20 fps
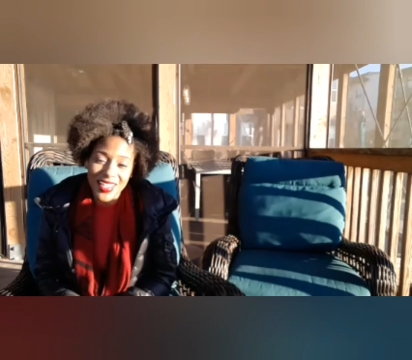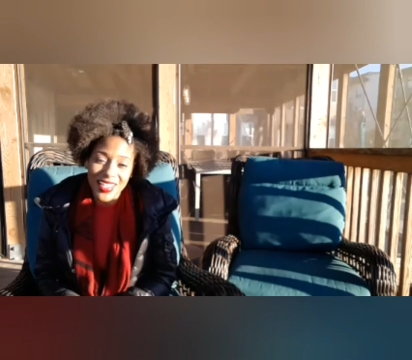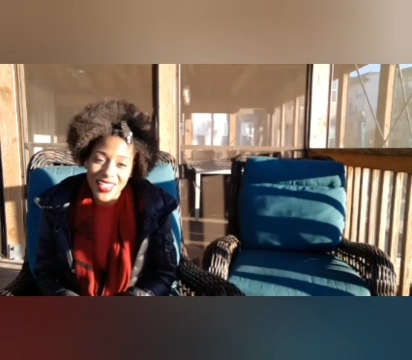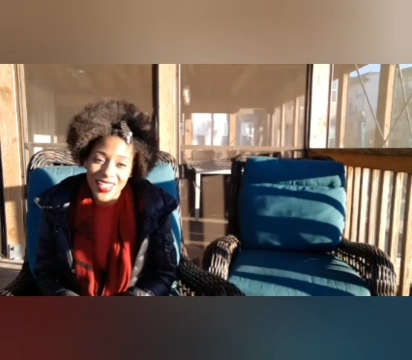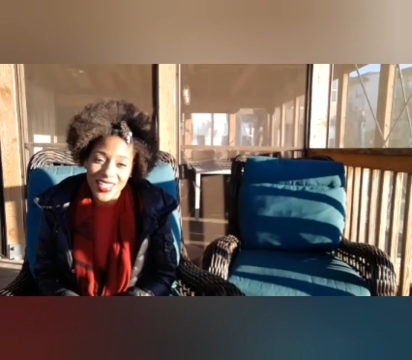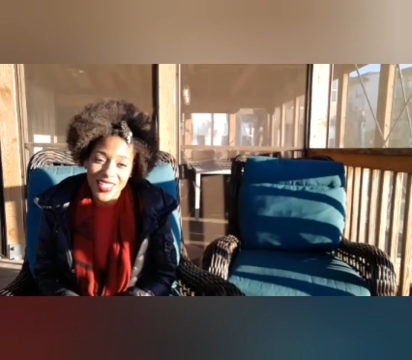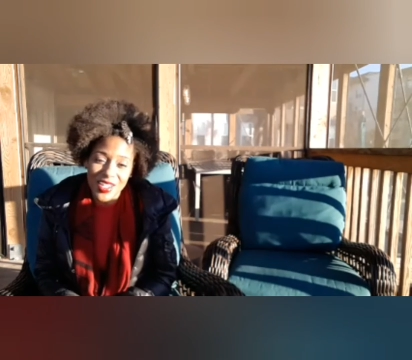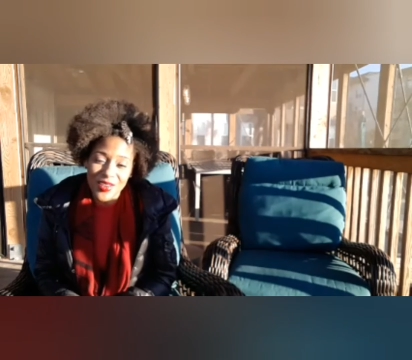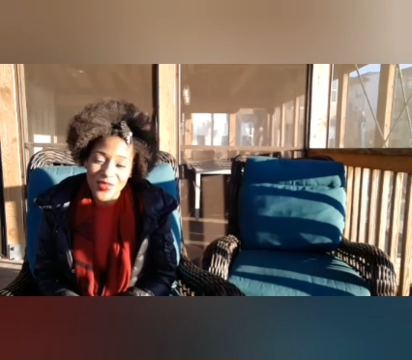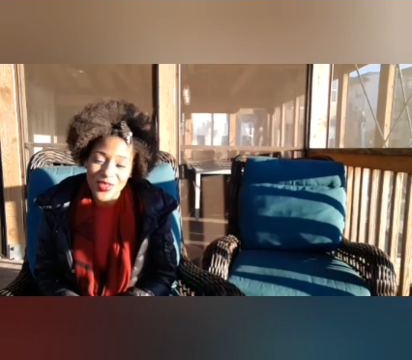like
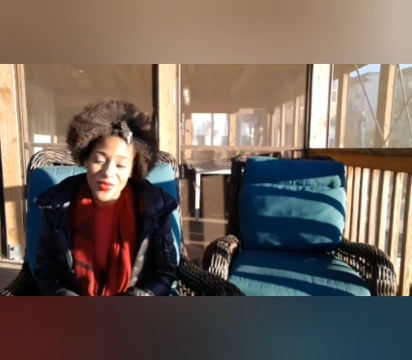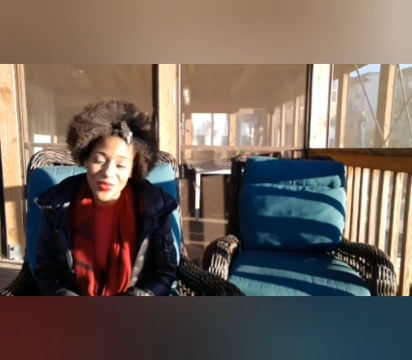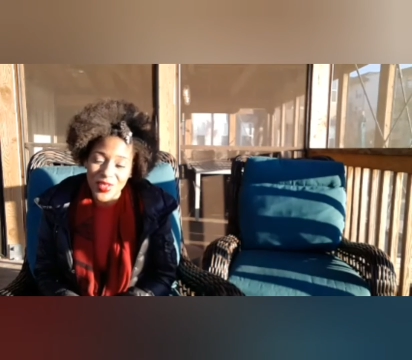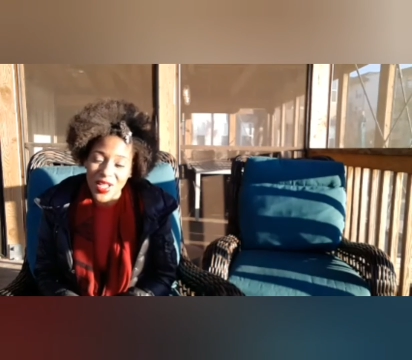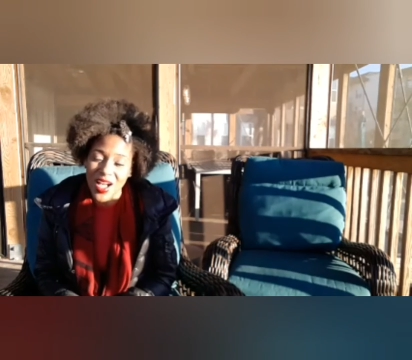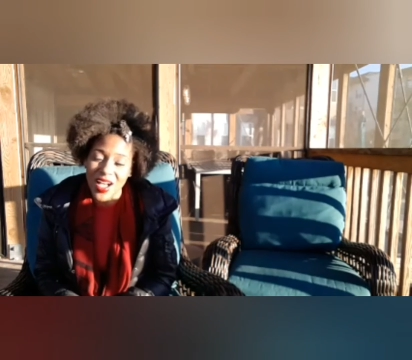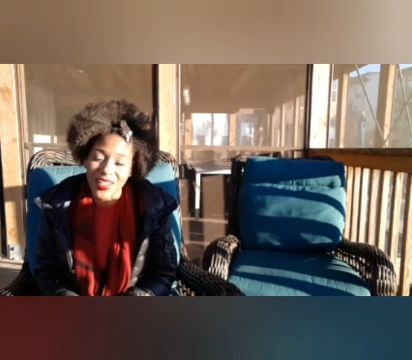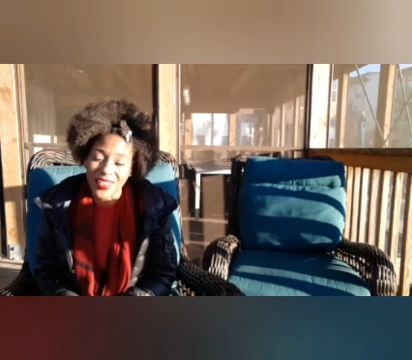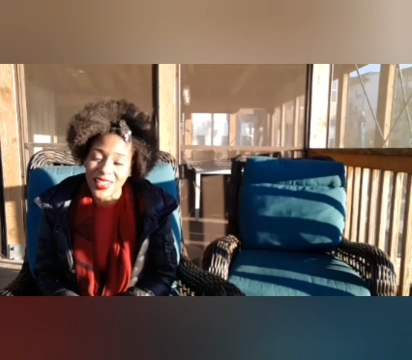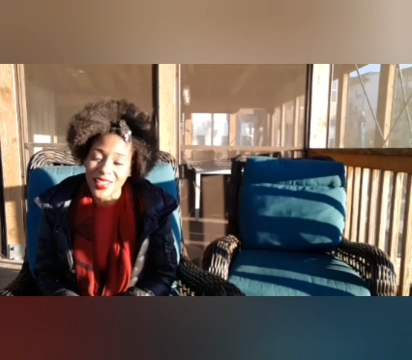in every
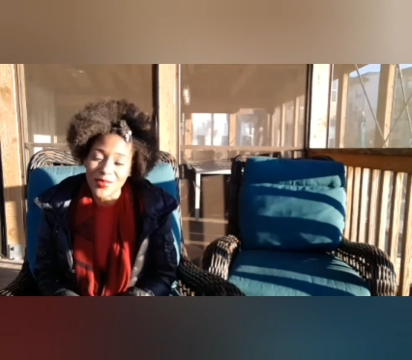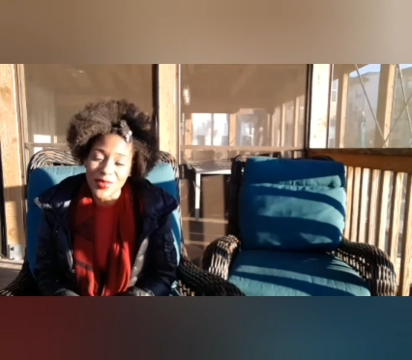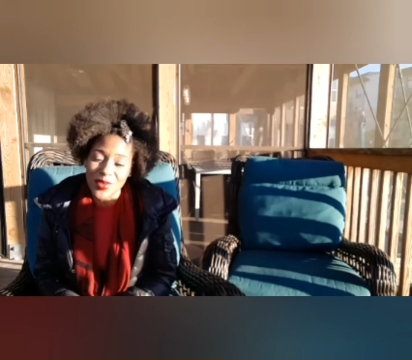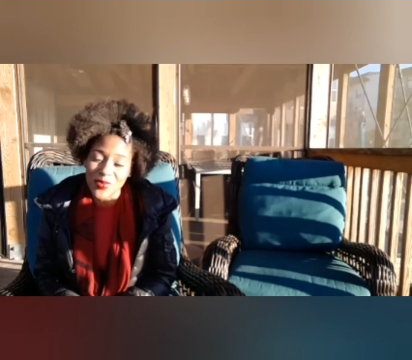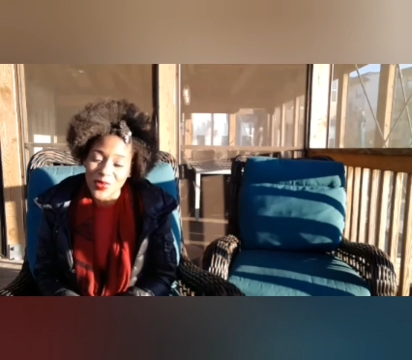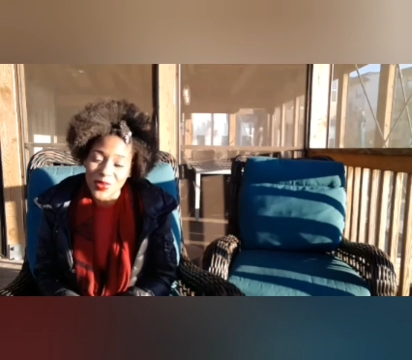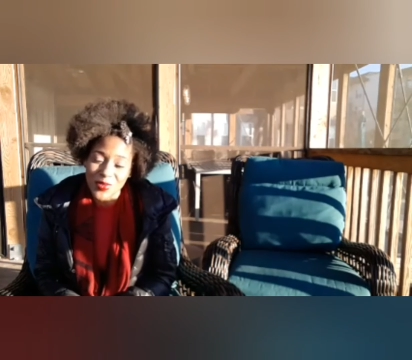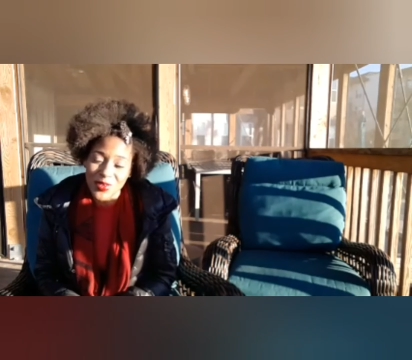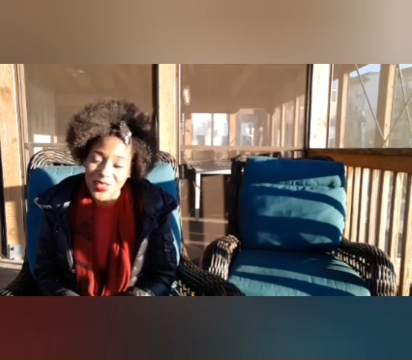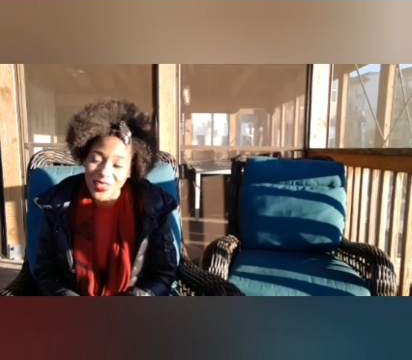vlog, like
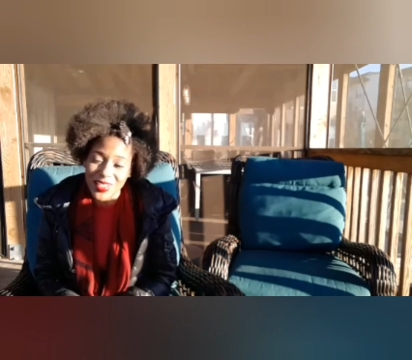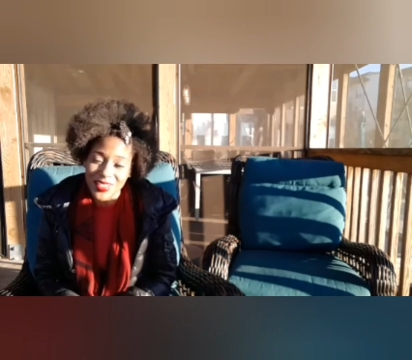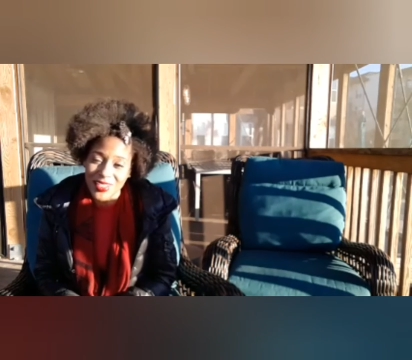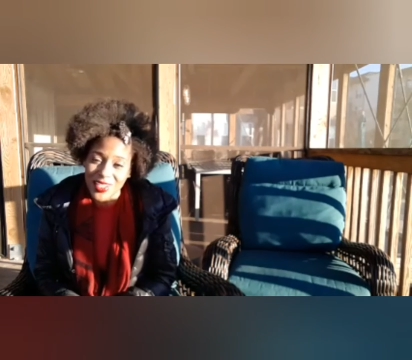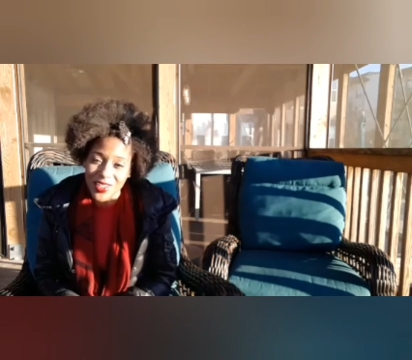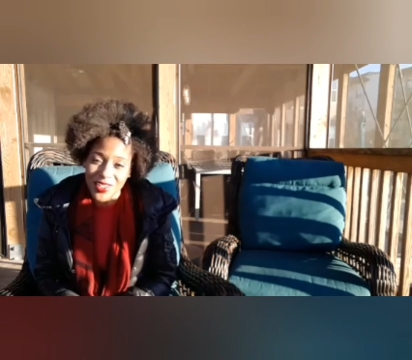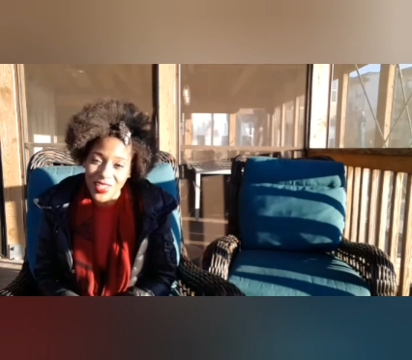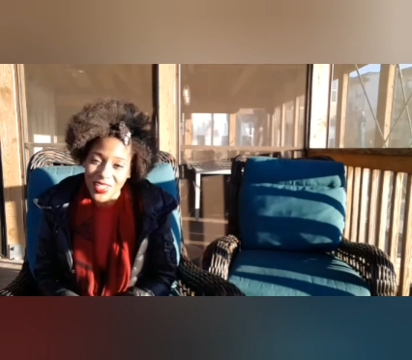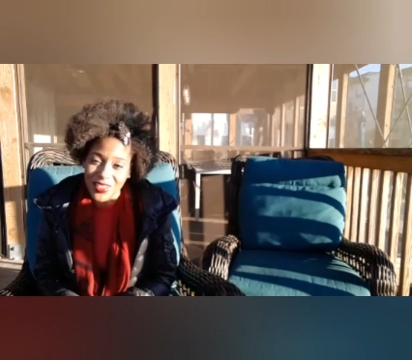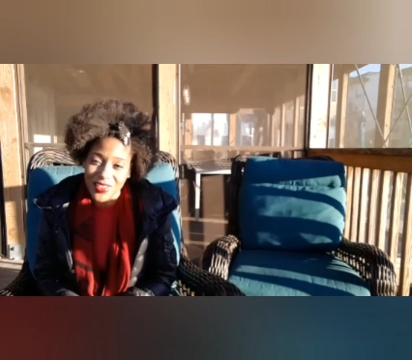people really
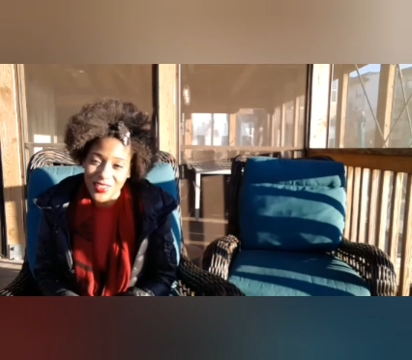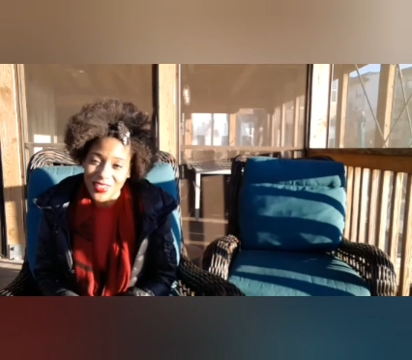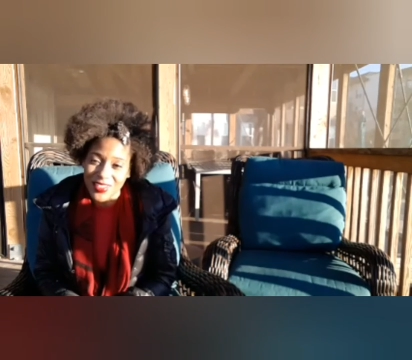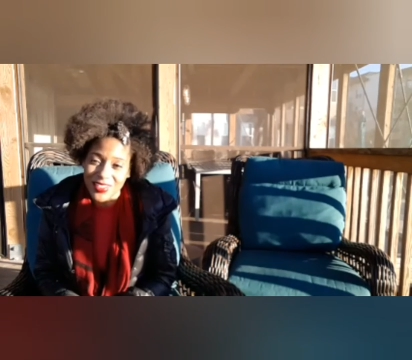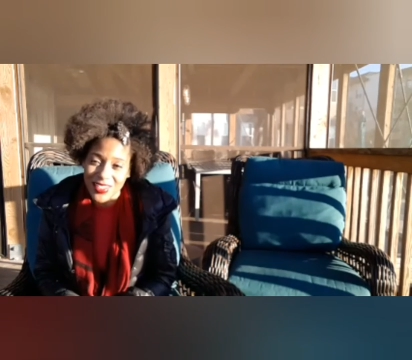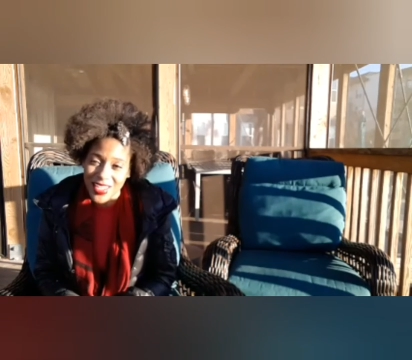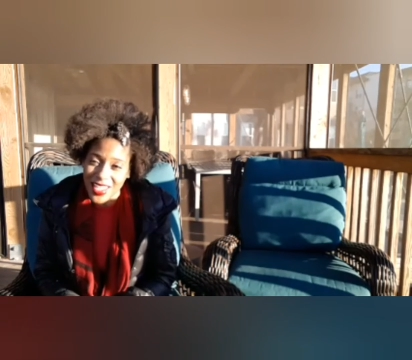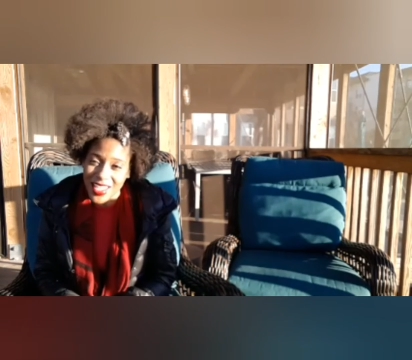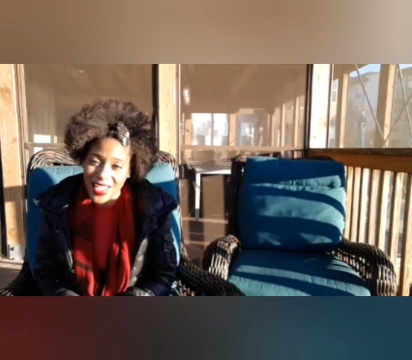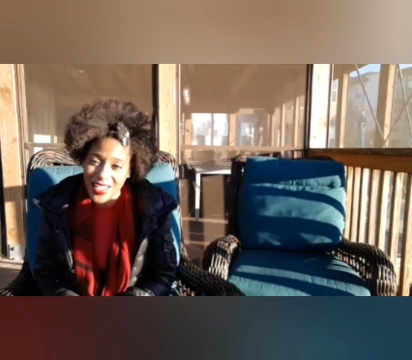don't
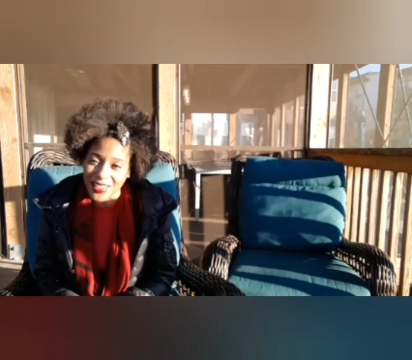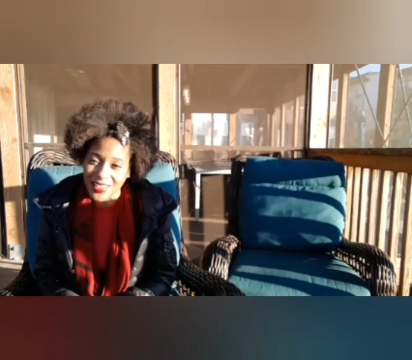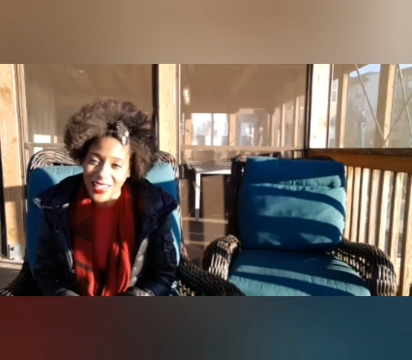understand